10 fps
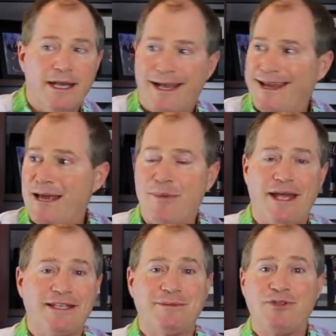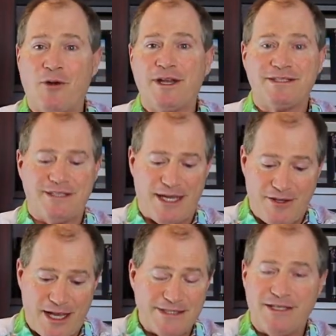Can I buy you some donuts today?
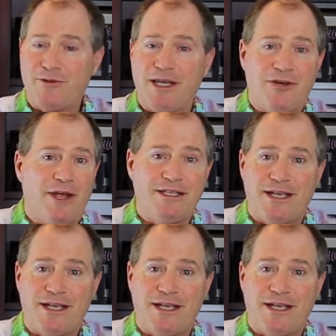You guys did a really great